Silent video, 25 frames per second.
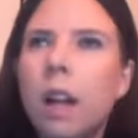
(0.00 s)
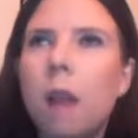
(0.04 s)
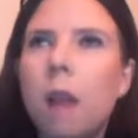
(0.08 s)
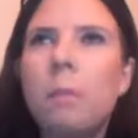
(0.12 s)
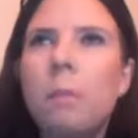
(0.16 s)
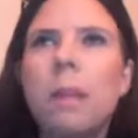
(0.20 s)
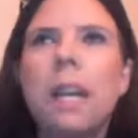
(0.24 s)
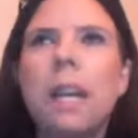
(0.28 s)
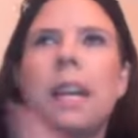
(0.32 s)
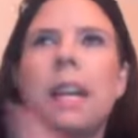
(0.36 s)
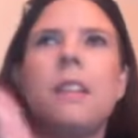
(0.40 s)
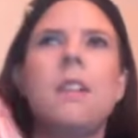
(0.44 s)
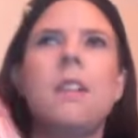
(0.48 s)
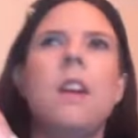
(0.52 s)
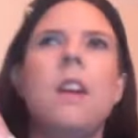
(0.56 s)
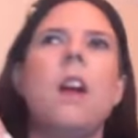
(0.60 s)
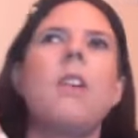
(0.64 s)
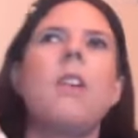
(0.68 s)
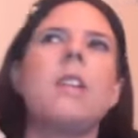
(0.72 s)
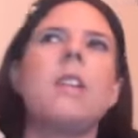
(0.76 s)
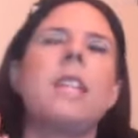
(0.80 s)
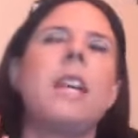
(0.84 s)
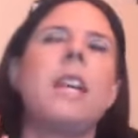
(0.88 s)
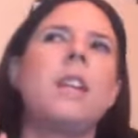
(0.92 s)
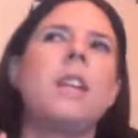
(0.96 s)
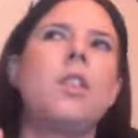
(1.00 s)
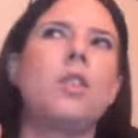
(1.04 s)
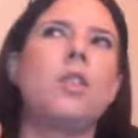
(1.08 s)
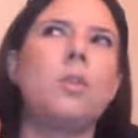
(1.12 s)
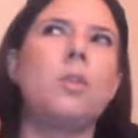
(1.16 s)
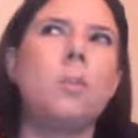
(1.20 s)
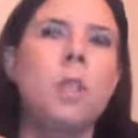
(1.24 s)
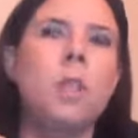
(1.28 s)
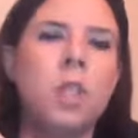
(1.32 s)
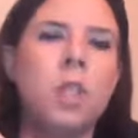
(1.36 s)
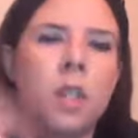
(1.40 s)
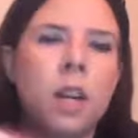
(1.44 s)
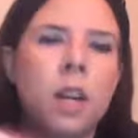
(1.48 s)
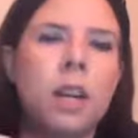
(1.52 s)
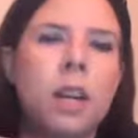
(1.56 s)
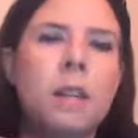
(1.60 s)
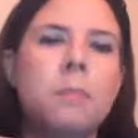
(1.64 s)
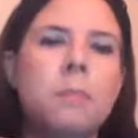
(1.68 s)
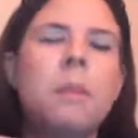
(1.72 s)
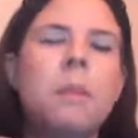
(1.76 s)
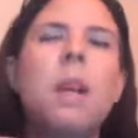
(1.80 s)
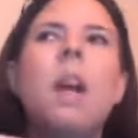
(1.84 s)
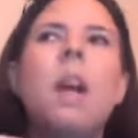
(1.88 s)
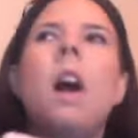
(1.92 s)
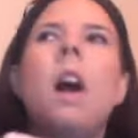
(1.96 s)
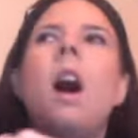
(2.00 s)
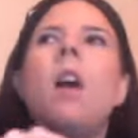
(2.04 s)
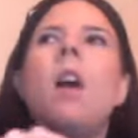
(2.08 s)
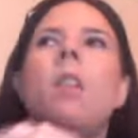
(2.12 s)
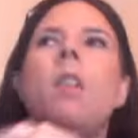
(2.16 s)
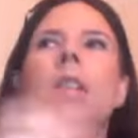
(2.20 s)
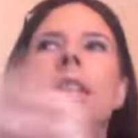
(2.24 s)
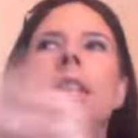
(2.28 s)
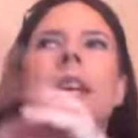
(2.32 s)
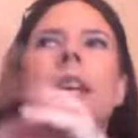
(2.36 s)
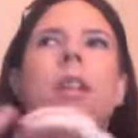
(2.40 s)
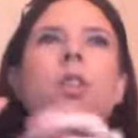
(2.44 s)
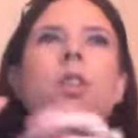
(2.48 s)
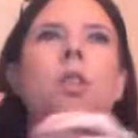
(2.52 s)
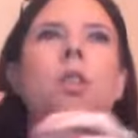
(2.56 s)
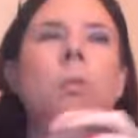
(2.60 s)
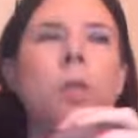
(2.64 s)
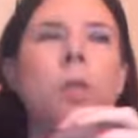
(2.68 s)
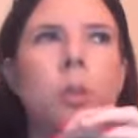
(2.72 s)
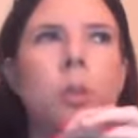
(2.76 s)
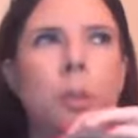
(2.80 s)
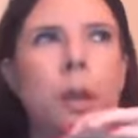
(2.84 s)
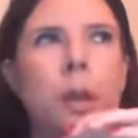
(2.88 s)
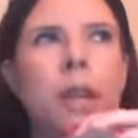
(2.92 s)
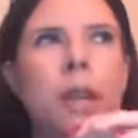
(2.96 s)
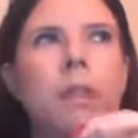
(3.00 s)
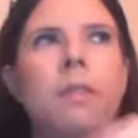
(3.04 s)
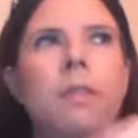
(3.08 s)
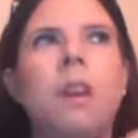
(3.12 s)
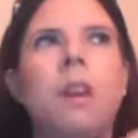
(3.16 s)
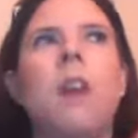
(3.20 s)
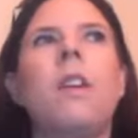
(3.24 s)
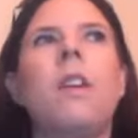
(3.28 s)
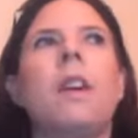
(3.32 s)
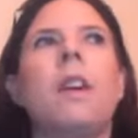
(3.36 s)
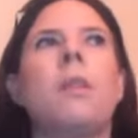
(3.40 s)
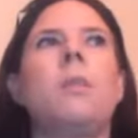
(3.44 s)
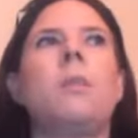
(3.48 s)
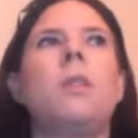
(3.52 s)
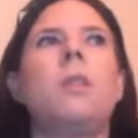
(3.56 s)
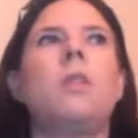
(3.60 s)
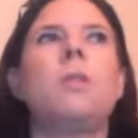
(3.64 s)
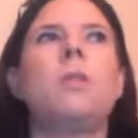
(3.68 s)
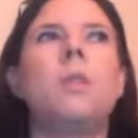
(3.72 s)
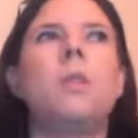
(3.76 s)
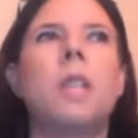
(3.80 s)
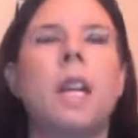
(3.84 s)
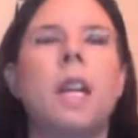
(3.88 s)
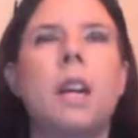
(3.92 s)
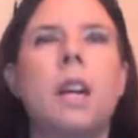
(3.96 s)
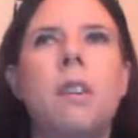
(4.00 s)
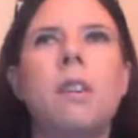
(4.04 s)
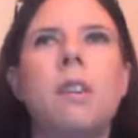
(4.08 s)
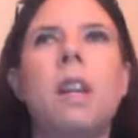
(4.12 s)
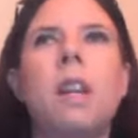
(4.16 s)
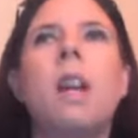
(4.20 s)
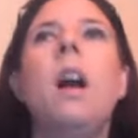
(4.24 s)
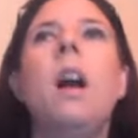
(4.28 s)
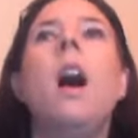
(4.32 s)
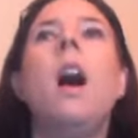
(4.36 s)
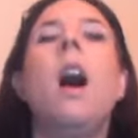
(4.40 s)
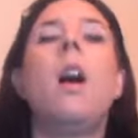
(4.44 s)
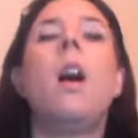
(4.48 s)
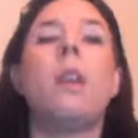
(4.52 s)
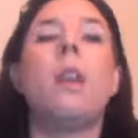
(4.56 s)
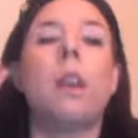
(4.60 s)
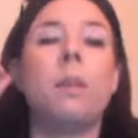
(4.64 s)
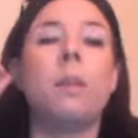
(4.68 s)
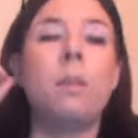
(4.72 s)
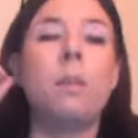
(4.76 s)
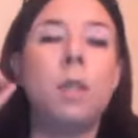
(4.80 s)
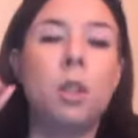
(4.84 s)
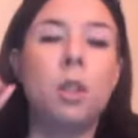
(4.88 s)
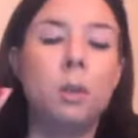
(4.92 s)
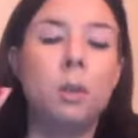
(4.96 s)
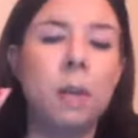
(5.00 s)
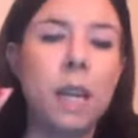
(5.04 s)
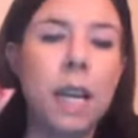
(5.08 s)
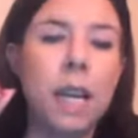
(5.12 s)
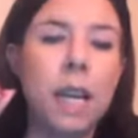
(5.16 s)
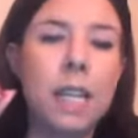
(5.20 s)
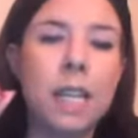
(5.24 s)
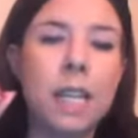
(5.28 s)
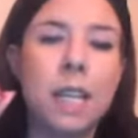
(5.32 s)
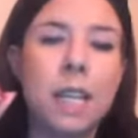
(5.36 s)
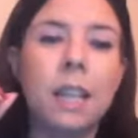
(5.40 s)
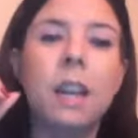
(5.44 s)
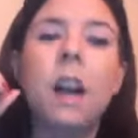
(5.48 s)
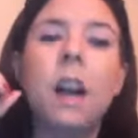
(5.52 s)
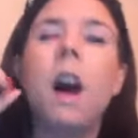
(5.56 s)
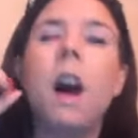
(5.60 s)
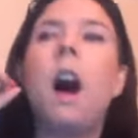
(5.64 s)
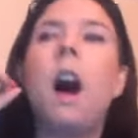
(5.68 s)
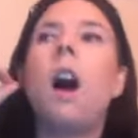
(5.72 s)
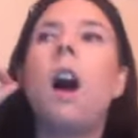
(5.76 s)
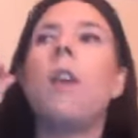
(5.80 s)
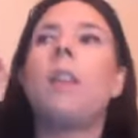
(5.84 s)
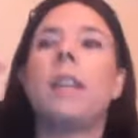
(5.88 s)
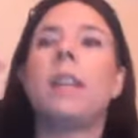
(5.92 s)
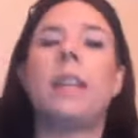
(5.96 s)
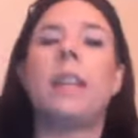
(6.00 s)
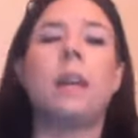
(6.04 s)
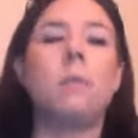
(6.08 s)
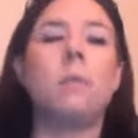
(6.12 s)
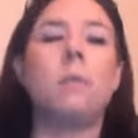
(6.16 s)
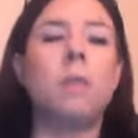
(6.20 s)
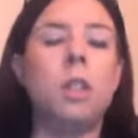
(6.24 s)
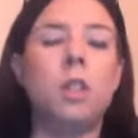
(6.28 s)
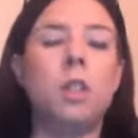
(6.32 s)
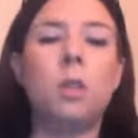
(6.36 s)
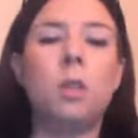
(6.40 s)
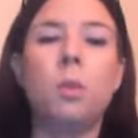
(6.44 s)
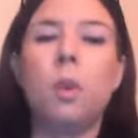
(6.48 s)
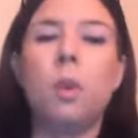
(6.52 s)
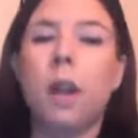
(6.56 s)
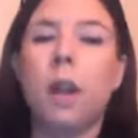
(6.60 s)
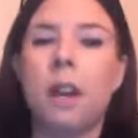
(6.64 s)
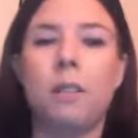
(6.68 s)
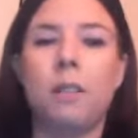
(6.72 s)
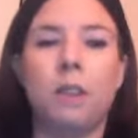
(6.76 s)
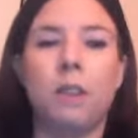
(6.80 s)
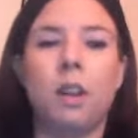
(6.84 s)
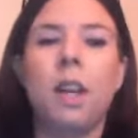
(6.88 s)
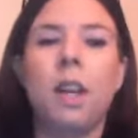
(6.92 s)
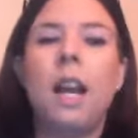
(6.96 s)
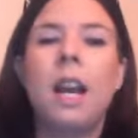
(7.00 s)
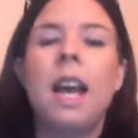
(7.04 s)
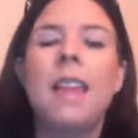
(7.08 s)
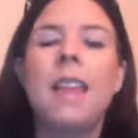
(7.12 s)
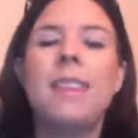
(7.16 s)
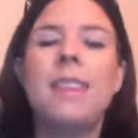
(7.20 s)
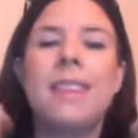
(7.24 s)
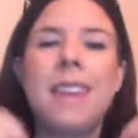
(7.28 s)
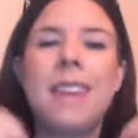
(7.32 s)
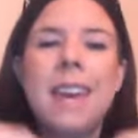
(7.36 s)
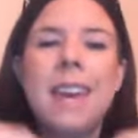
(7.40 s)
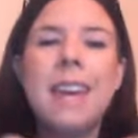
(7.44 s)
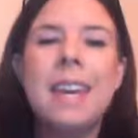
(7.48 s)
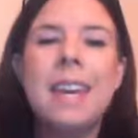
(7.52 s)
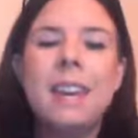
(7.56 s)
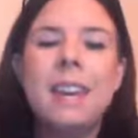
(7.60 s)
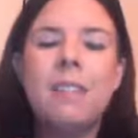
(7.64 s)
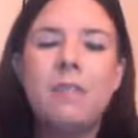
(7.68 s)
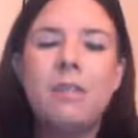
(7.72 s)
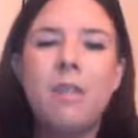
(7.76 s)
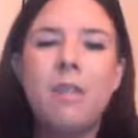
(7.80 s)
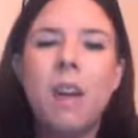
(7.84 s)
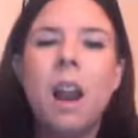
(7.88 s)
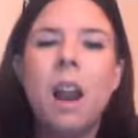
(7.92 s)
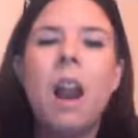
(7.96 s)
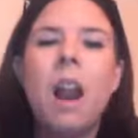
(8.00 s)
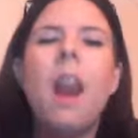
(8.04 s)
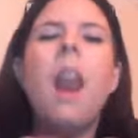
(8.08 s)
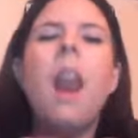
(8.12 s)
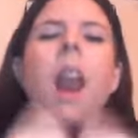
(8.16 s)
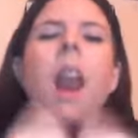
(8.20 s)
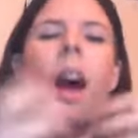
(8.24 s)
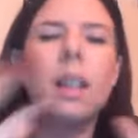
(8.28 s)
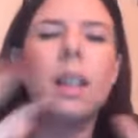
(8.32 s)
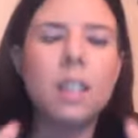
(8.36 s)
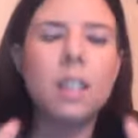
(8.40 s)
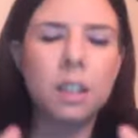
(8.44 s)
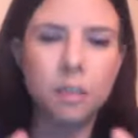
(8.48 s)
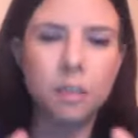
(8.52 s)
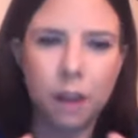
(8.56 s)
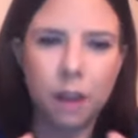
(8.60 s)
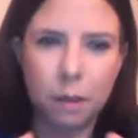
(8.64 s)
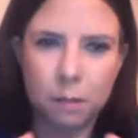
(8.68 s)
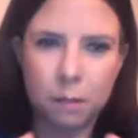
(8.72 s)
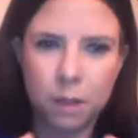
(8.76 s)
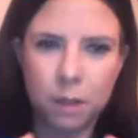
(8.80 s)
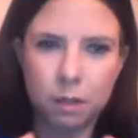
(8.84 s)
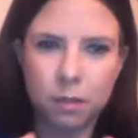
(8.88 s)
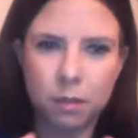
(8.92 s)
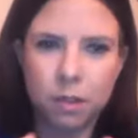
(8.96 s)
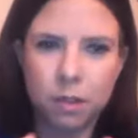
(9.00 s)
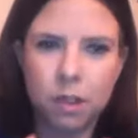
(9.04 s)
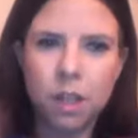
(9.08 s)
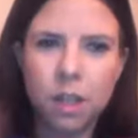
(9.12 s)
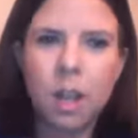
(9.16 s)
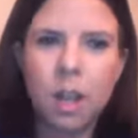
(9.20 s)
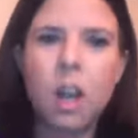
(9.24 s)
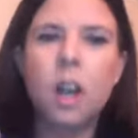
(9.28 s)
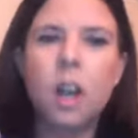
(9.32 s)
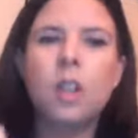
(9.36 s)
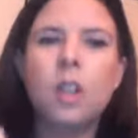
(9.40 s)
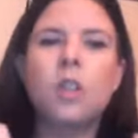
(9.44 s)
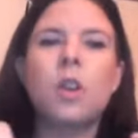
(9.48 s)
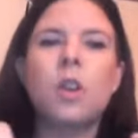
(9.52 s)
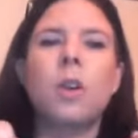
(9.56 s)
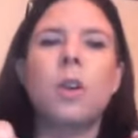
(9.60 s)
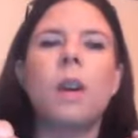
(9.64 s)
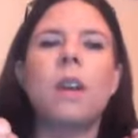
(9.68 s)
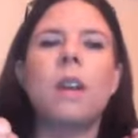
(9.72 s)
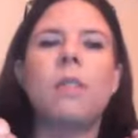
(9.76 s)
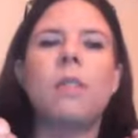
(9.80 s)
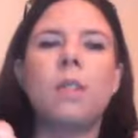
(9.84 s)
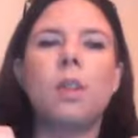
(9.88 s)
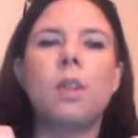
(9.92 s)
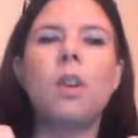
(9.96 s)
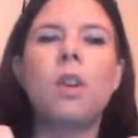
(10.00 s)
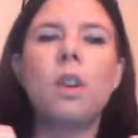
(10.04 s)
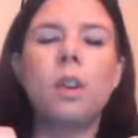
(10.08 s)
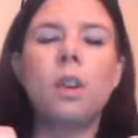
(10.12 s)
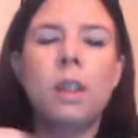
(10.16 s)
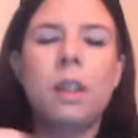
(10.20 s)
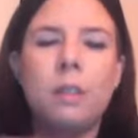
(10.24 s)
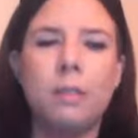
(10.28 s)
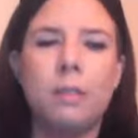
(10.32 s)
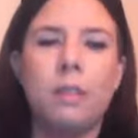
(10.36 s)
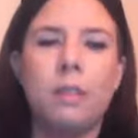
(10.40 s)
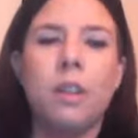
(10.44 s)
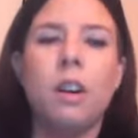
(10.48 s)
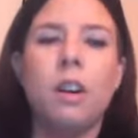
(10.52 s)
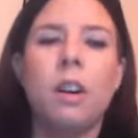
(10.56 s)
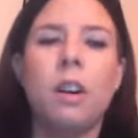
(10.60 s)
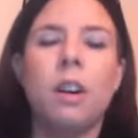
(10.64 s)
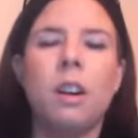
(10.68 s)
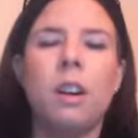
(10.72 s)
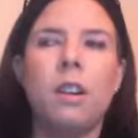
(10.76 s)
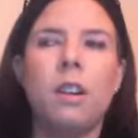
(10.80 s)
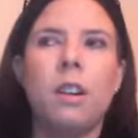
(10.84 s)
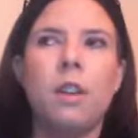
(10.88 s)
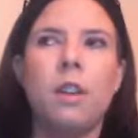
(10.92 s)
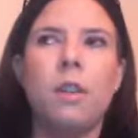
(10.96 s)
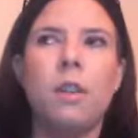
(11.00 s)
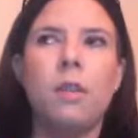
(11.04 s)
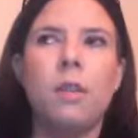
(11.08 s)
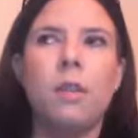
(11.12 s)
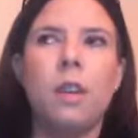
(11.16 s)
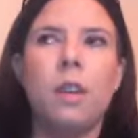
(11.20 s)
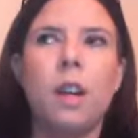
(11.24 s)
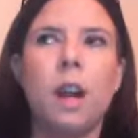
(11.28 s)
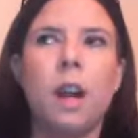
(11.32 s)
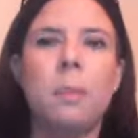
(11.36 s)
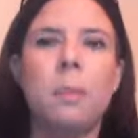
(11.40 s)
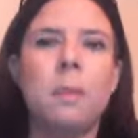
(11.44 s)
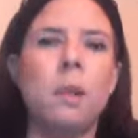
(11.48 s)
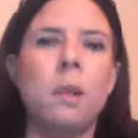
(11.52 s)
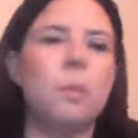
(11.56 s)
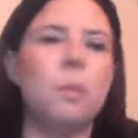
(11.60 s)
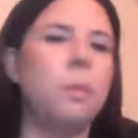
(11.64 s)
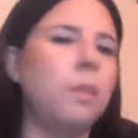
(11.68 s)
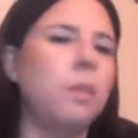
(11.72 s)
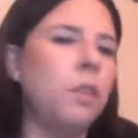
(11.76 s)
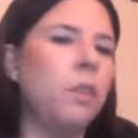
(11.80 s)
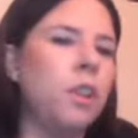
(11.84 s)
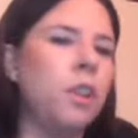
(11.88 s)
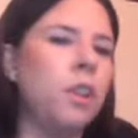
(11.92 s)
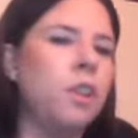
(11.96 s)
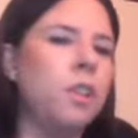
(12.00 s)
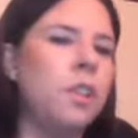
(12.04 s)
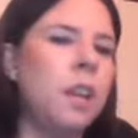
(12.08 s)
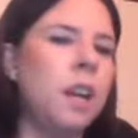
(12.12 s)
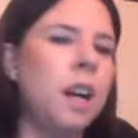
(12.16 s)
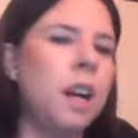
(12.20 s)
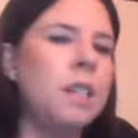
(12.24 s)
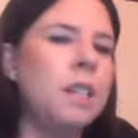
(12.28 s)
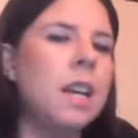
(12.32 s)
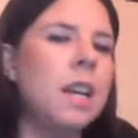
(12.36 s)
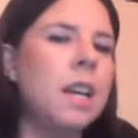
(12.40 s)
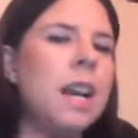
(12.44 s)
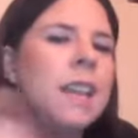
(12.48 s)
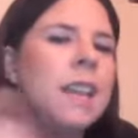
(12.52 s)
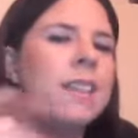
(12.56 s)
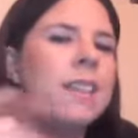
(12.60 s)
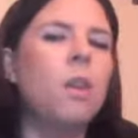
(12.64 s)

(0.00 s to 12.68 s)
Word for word: complicated or it takes too much time or it takes too much belief or it can be too scary or it can be too elating or it can be too whatever they give lots of opt-outs so if you're looking for, you know, for an opt out before you start,